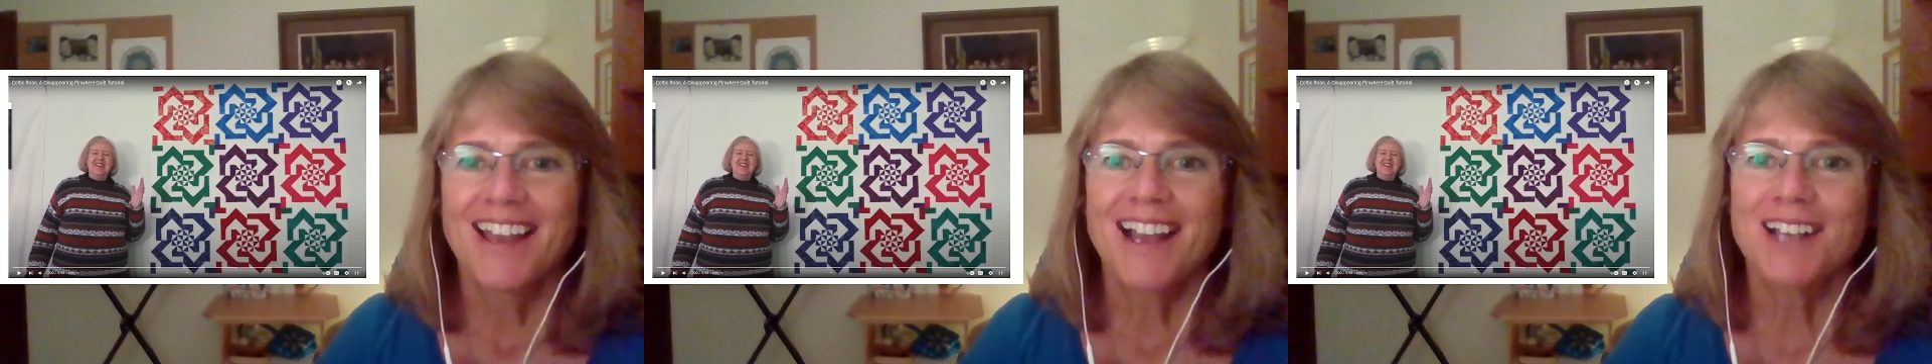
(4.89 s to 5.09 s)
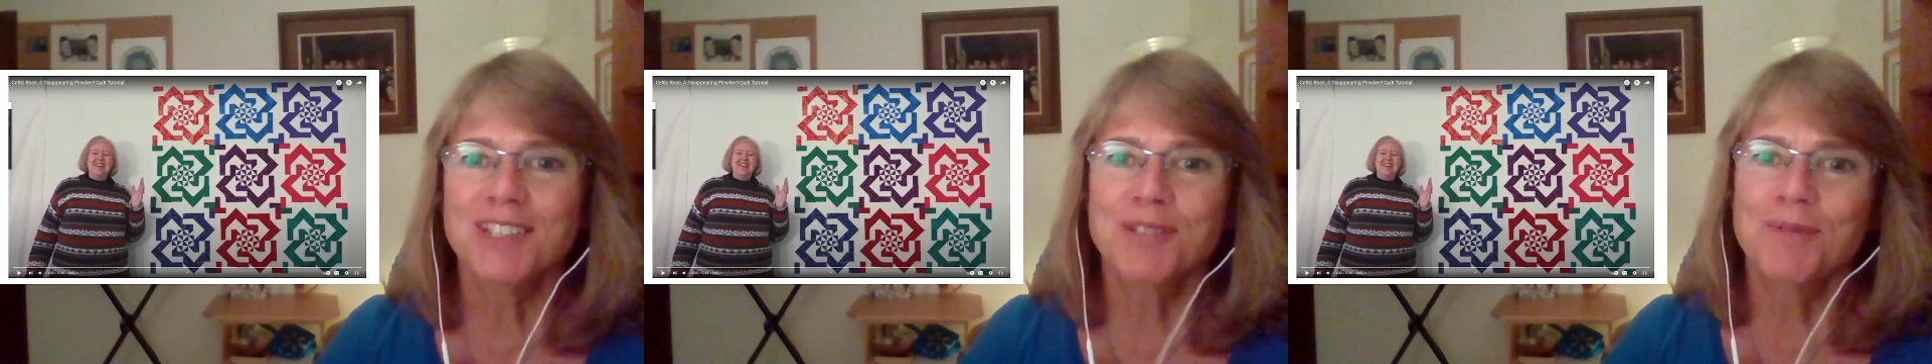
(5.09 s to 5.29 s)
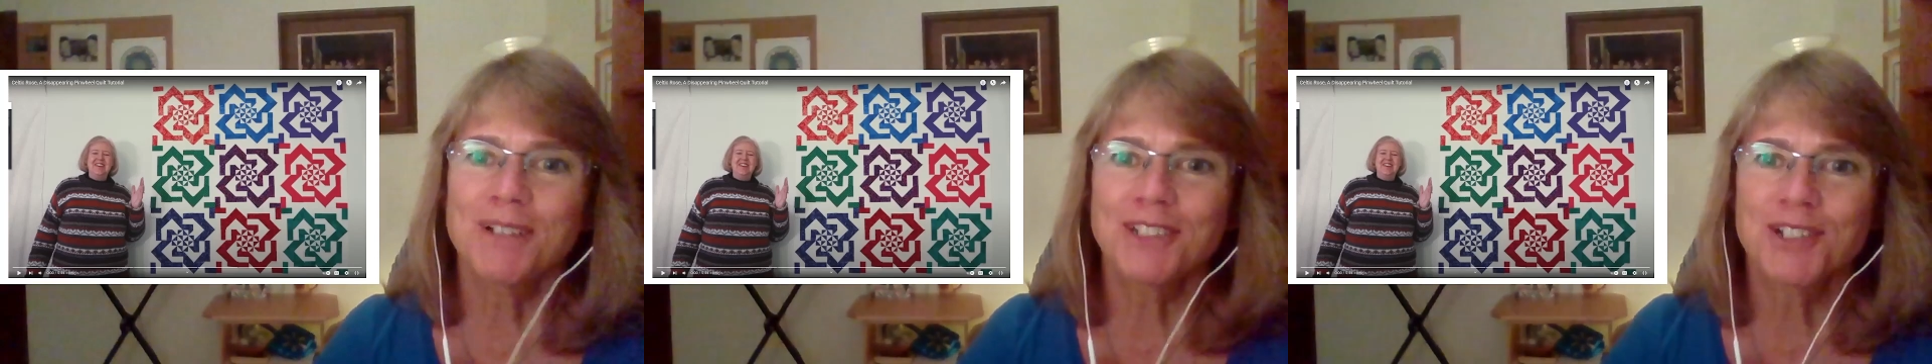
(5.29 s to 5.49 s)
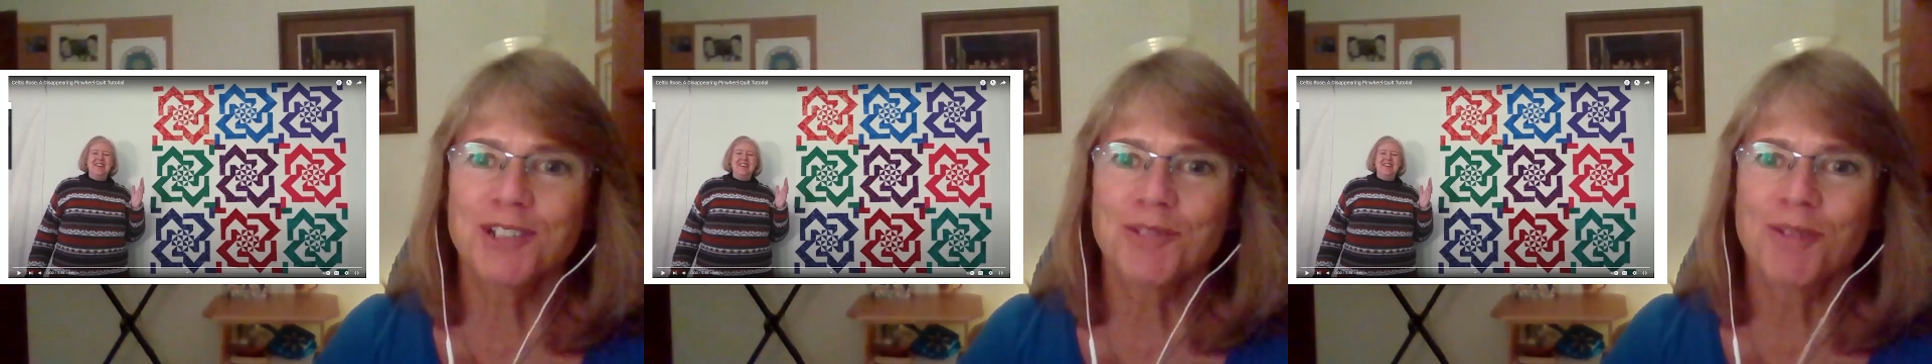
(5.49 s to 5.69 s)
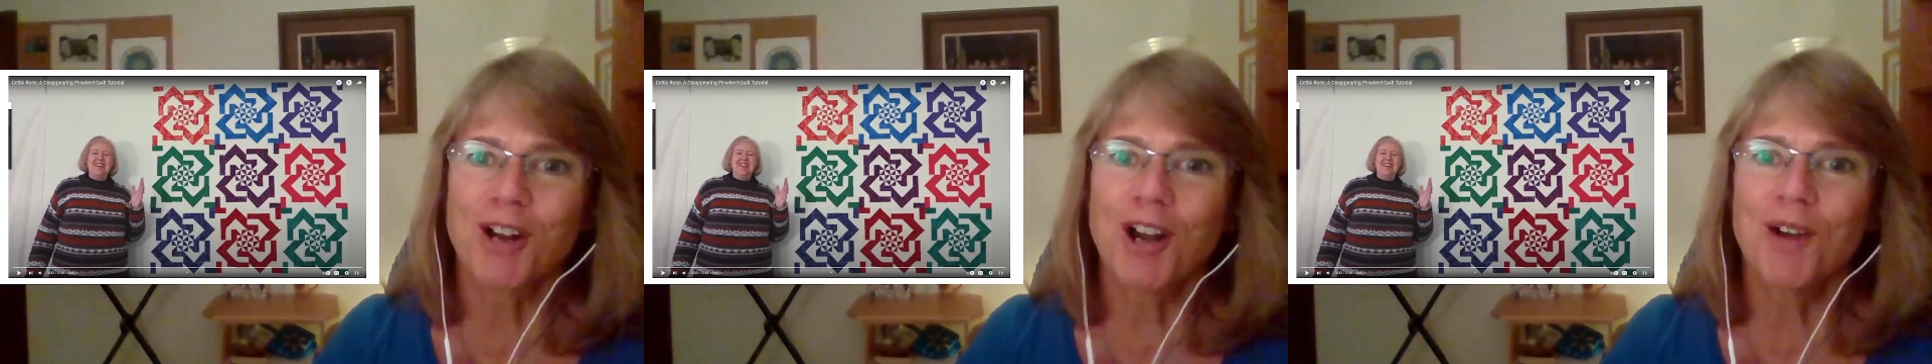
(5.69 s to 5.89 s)
As
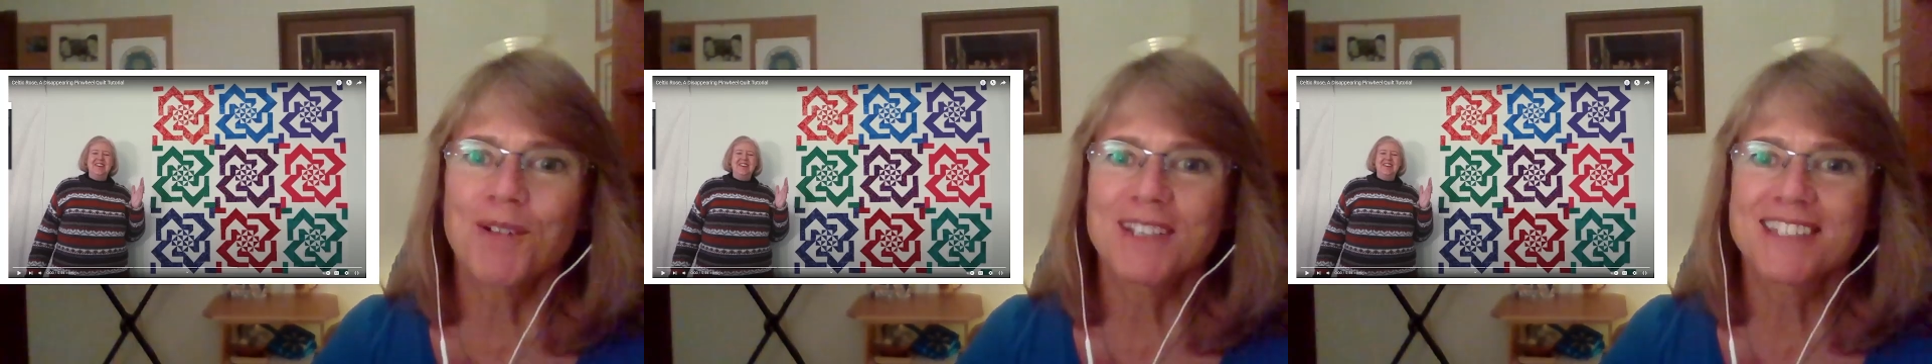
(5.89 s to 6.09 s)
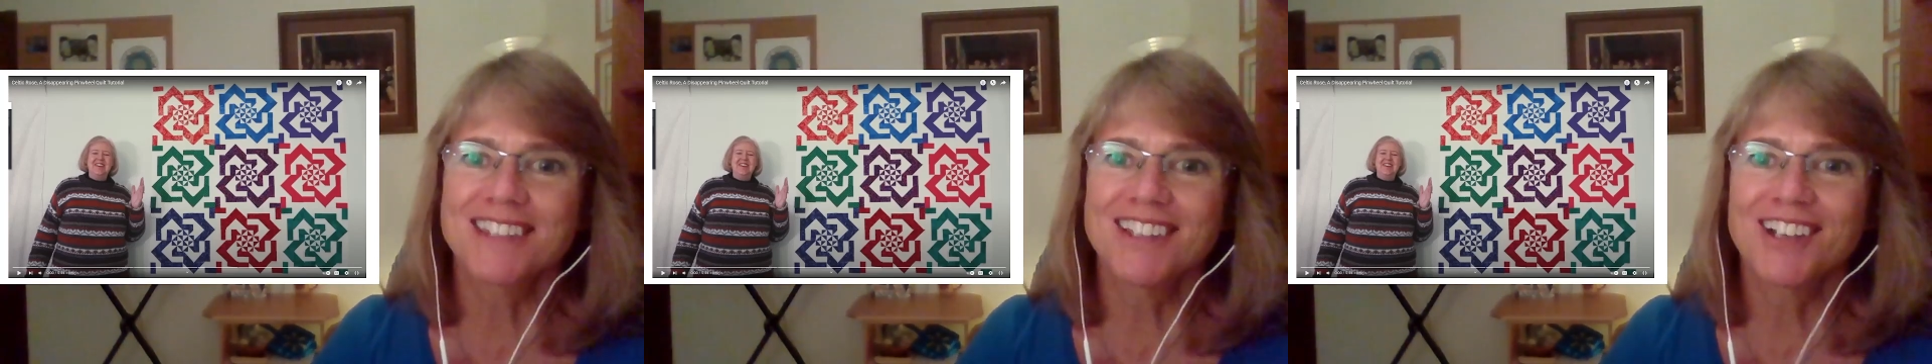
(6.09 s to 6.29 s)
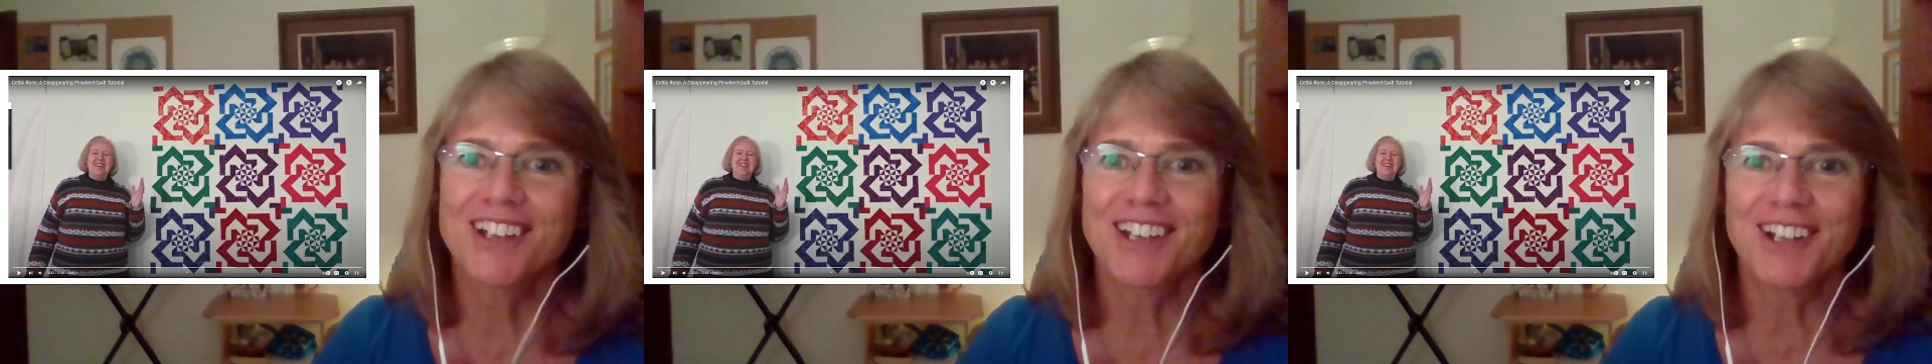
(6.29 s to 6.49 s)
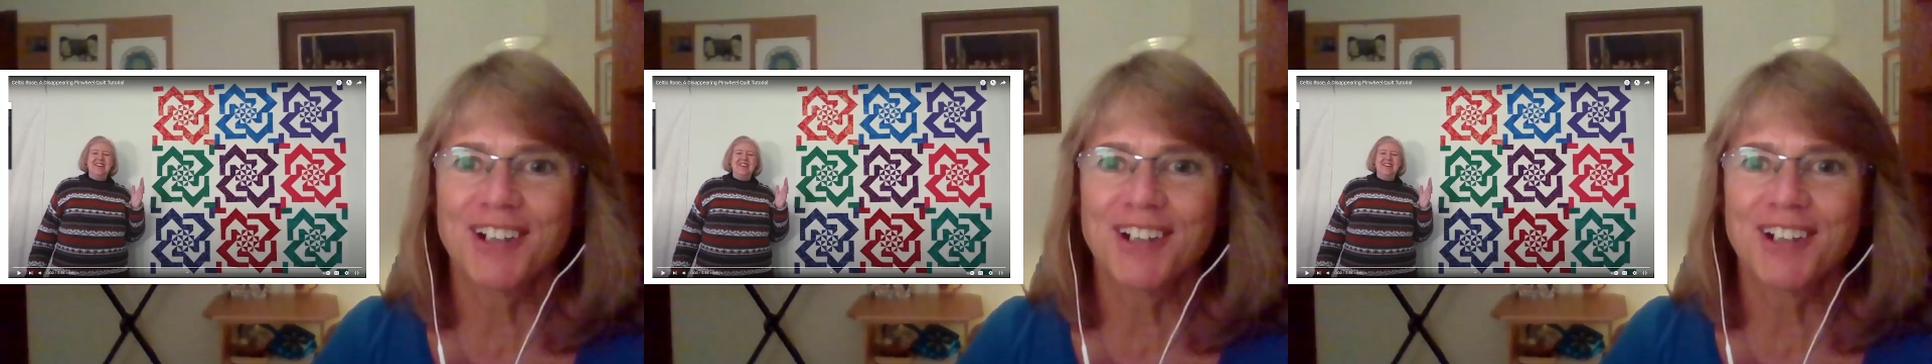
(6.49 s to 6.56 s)
quilters, we're always looking